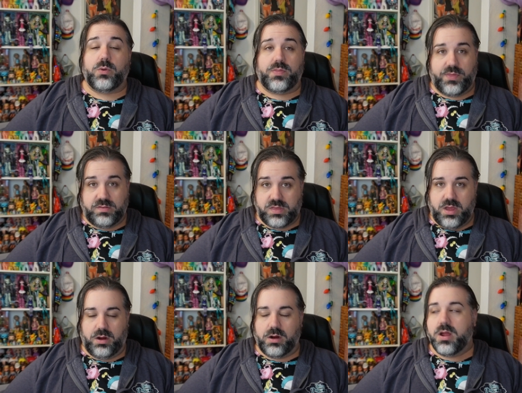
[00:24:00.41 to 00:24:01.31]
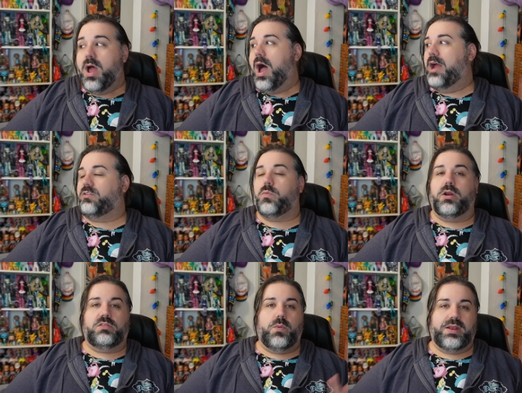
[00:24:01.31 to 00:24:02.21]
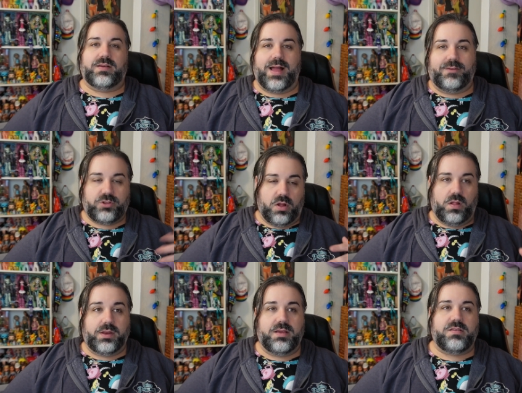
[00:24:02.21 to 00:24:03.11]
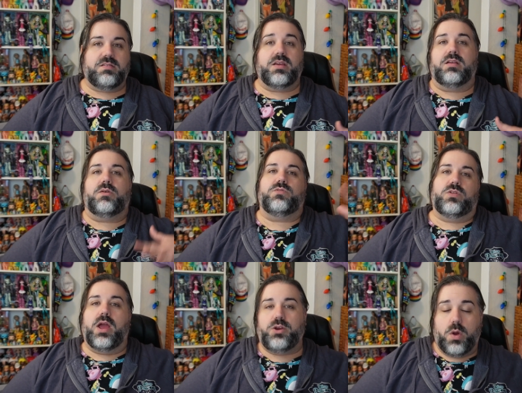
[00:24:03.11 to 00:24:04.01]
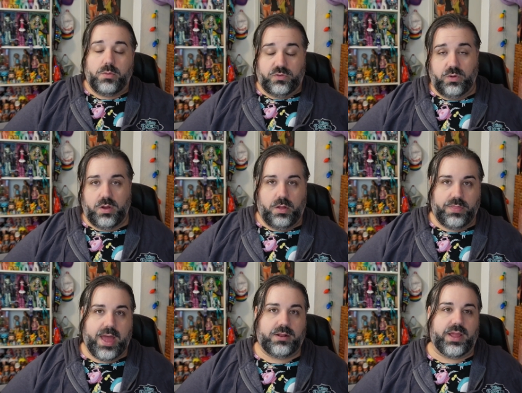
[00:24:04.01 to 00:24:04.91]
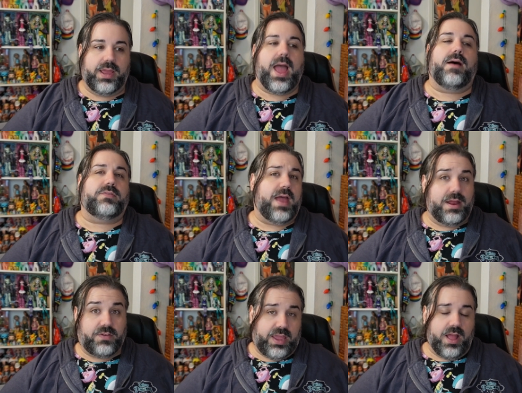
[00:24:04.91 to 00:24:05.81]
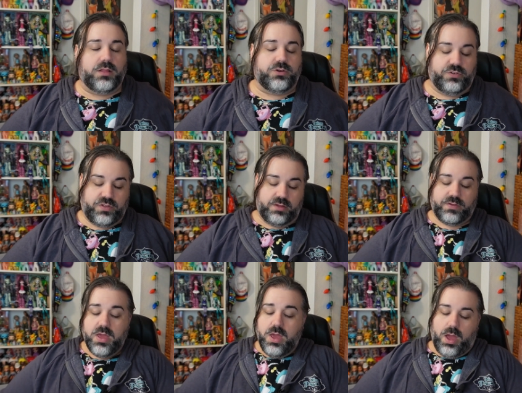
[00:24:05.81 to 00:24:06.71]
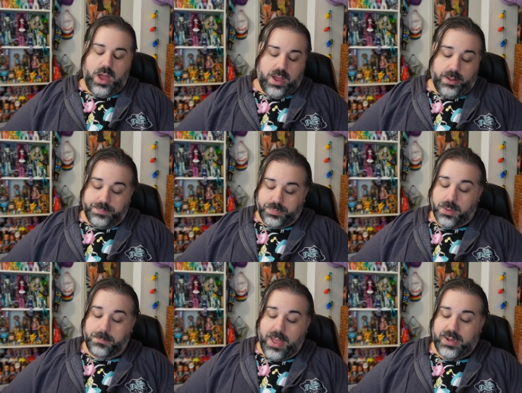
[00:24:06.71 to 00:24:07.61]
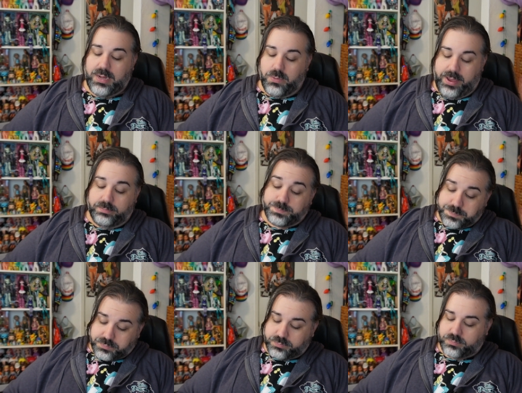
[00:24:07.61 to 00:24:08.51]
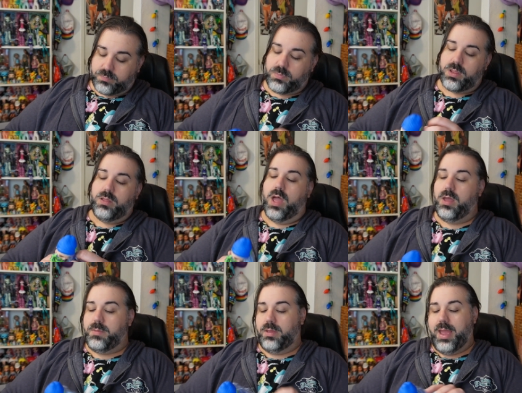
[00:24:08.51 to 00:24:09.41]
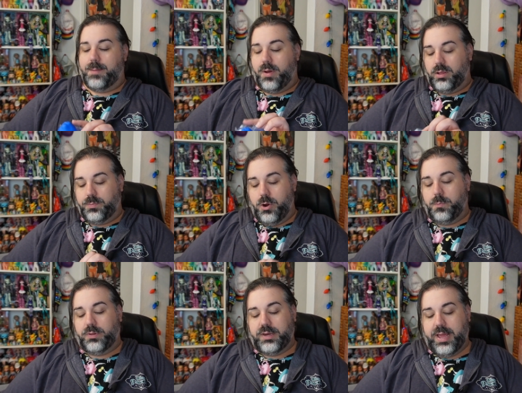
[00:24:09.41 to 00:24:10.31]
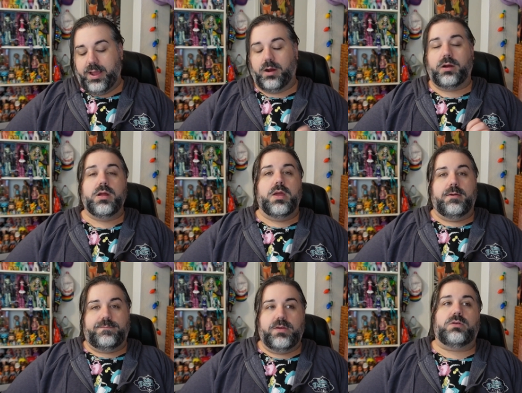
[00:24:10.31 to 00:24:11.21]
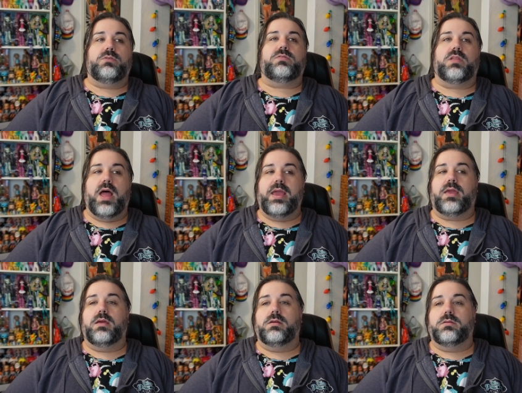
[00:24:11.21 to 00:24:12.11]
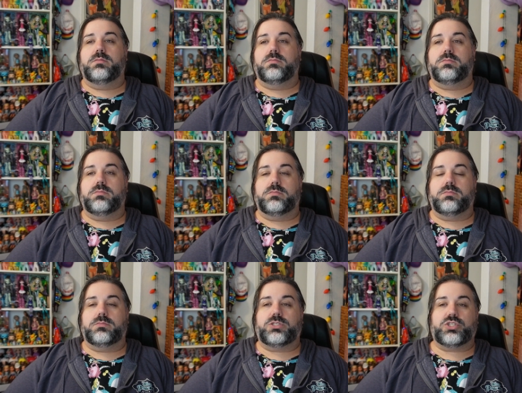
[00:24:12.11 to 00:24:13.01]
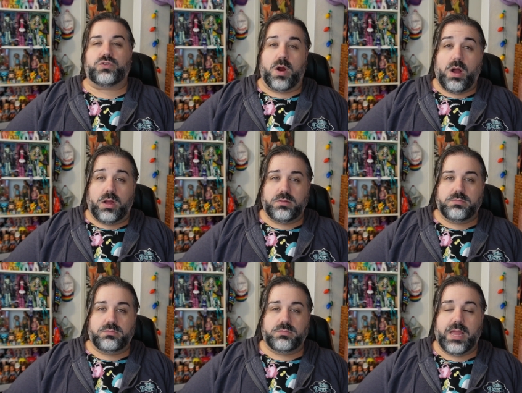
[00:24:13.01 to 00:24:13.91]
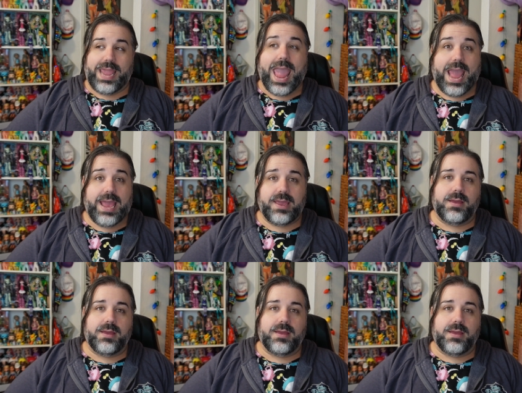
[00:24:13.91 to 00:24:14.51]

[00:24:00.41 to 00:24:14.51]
do it this year I just wanted to wait till after the holiday season because I was I knew I was doing all that like advent calendar stuff um, but anyway um, yeah polypropylene hair feels like straw like hay